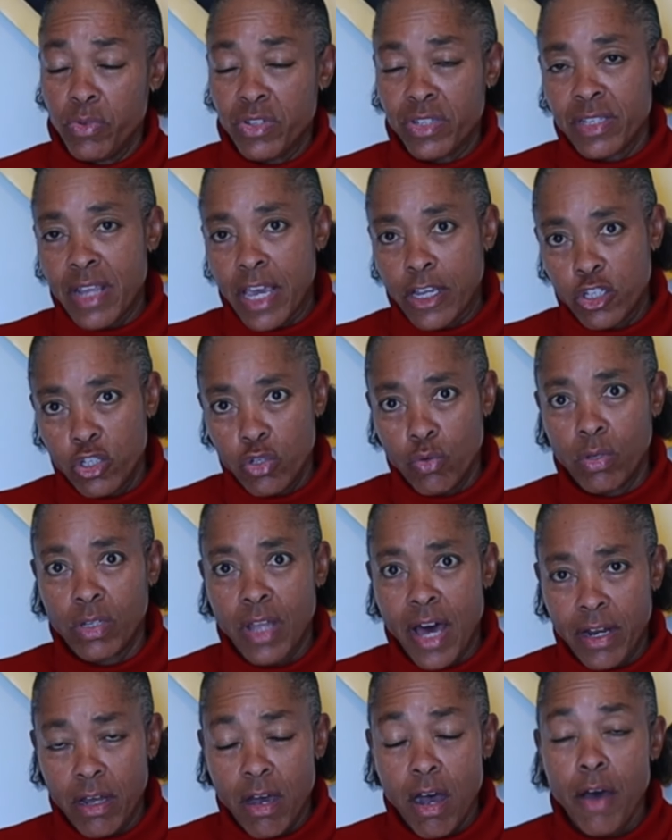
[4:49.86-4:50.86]
next to a
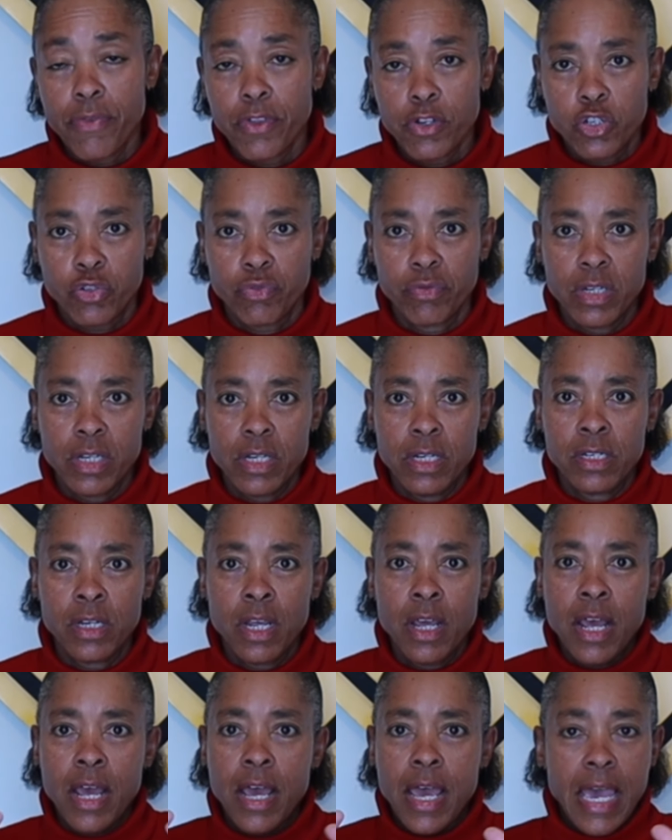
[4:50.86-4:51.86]
lot of other trees.
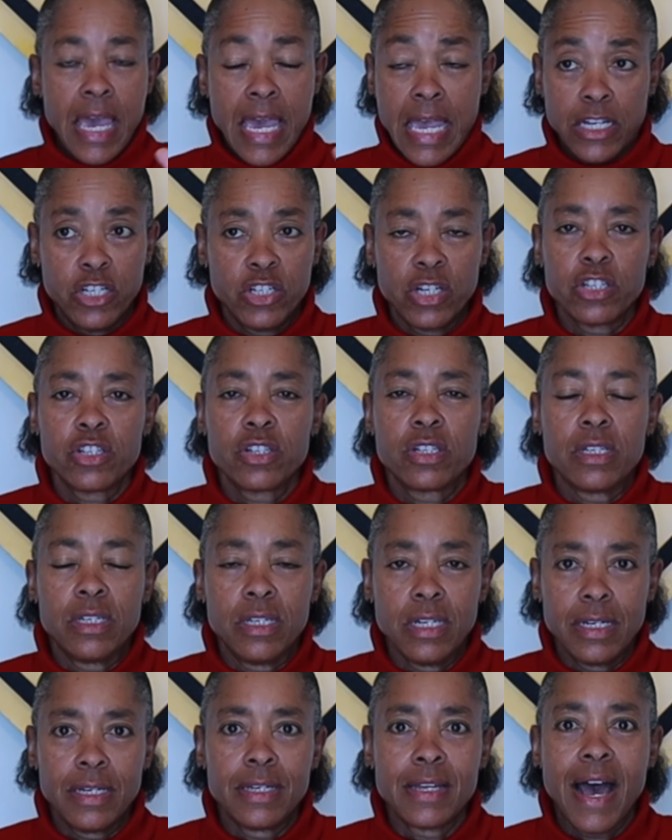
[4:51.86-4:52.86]
It just
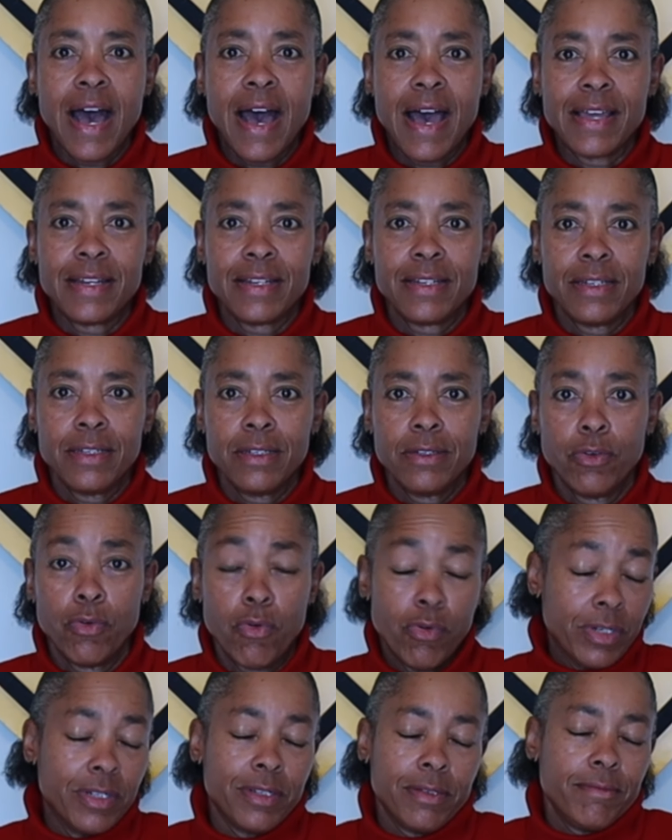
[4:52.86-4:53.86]
did not,
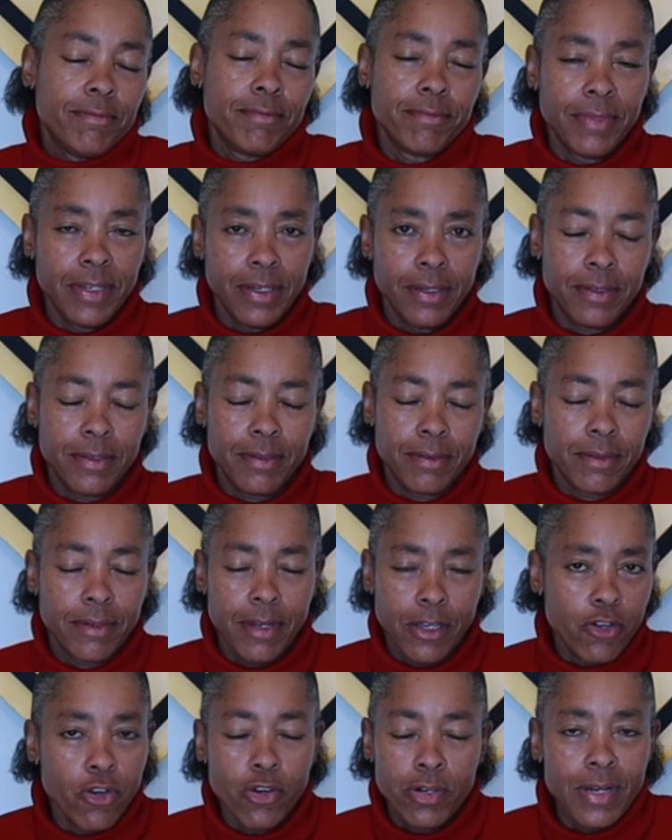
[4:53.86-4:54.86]
or
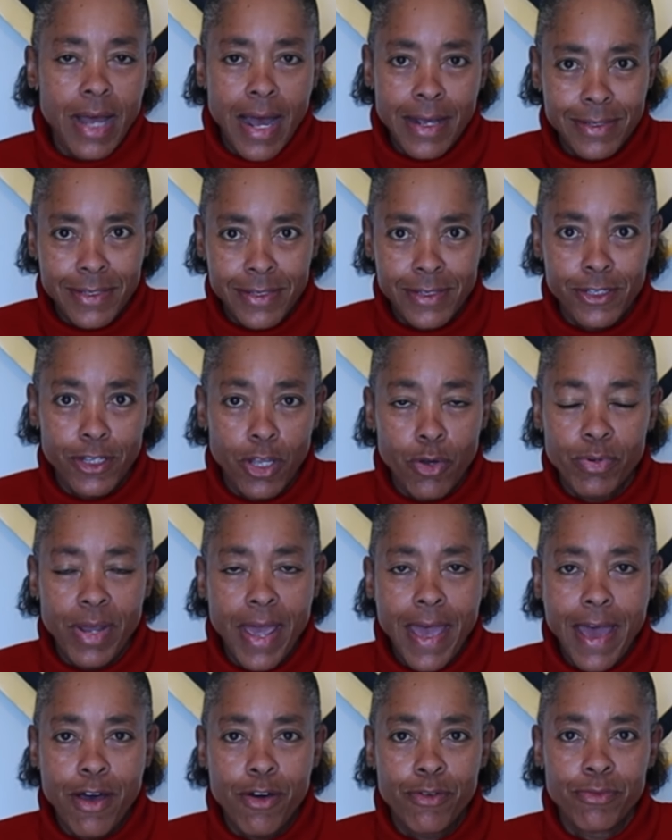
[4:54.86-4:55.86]
it could not slow
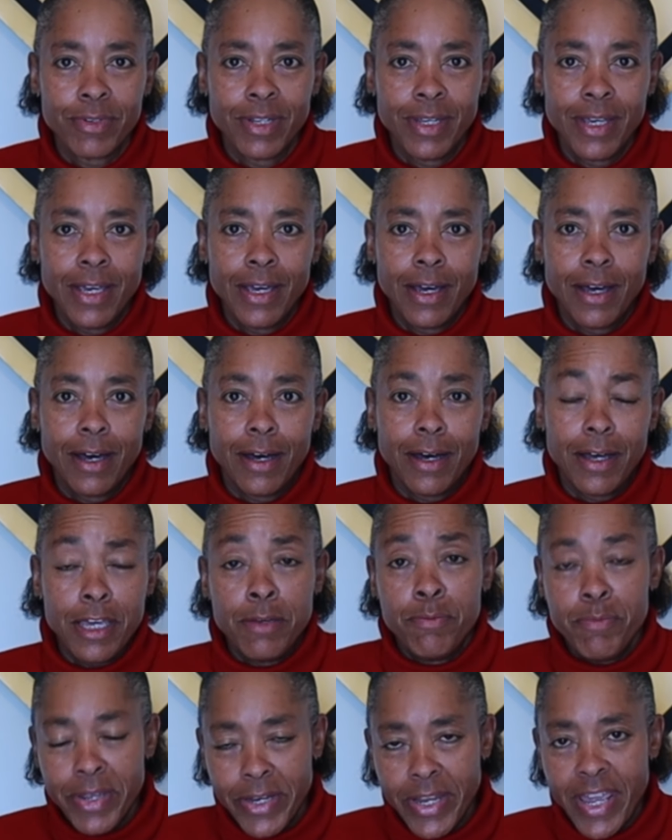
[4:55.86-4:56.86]
down
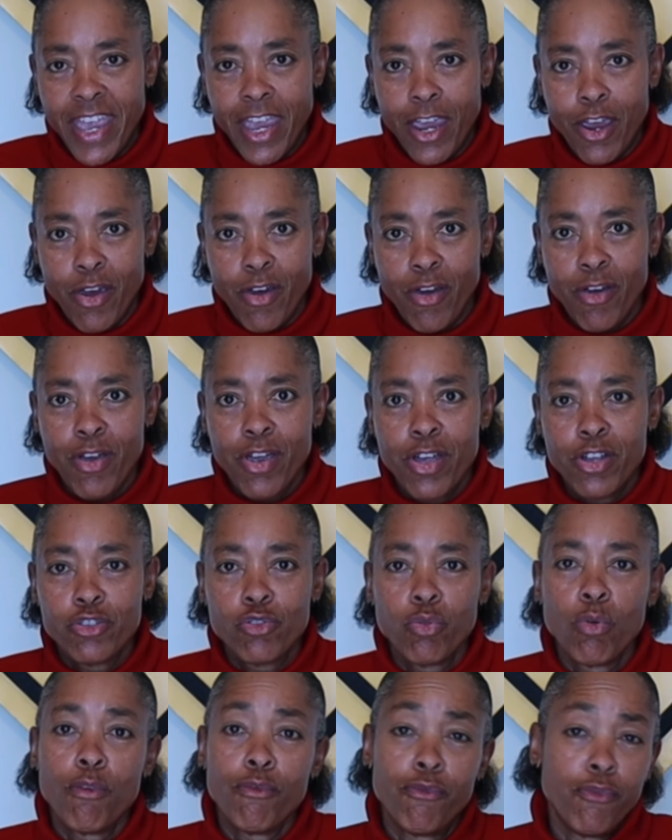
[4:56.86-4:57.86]
in midair
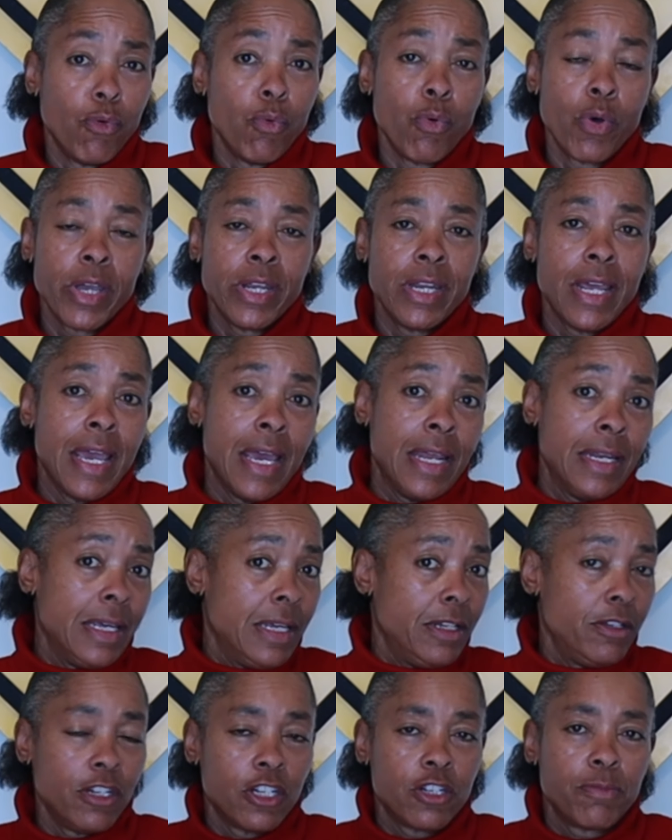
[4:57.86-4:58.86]
to avoid, and
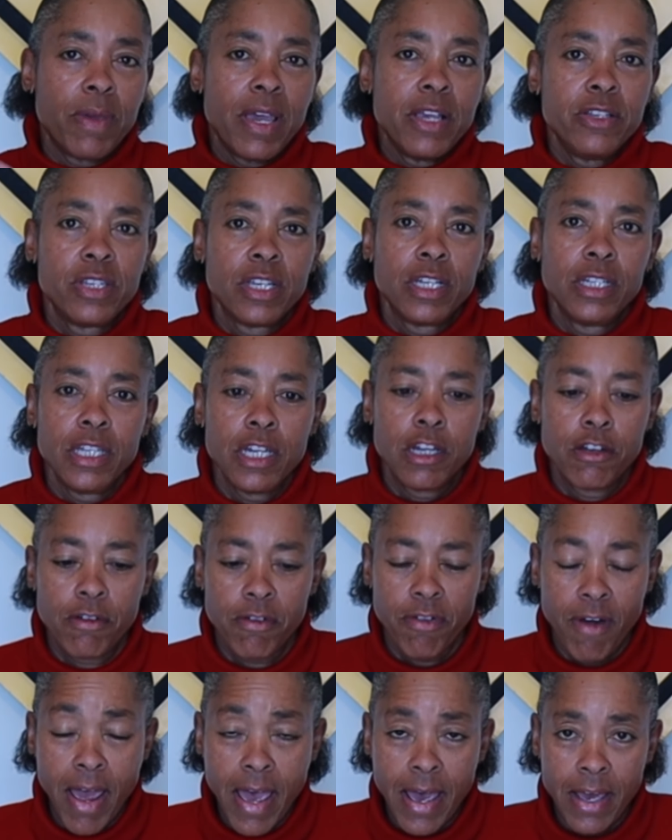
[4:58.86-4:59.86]
it just basically
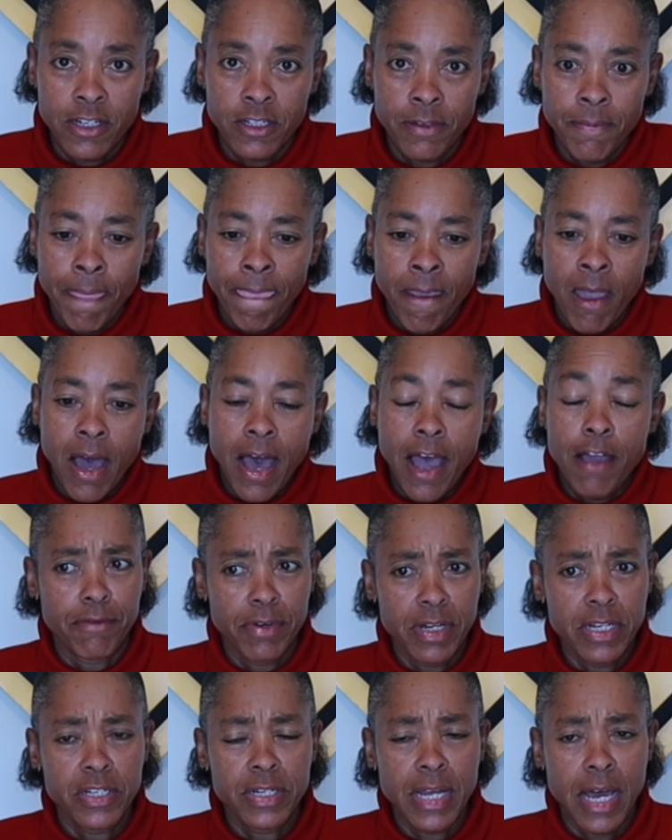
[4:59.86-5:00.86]
crashed. I
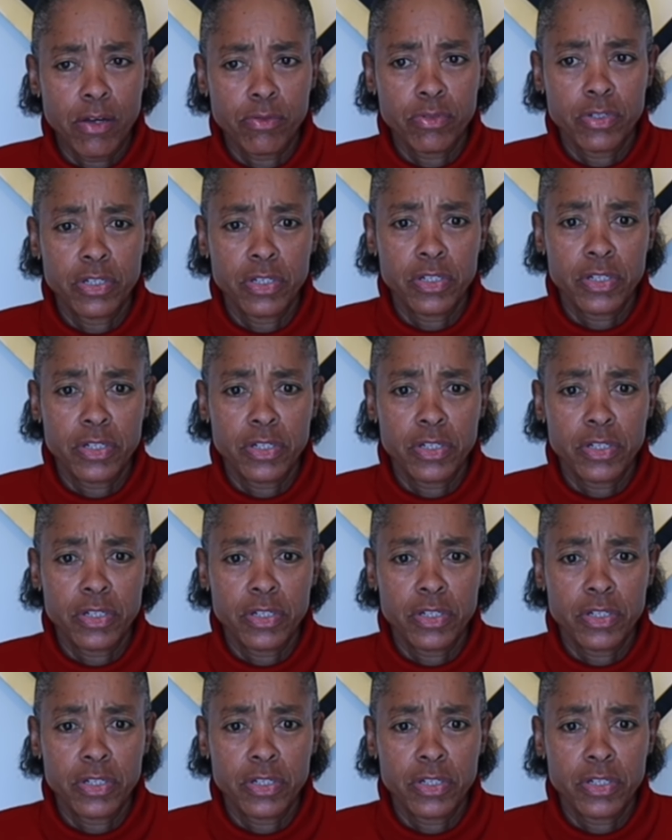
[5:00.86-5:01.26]
reached out to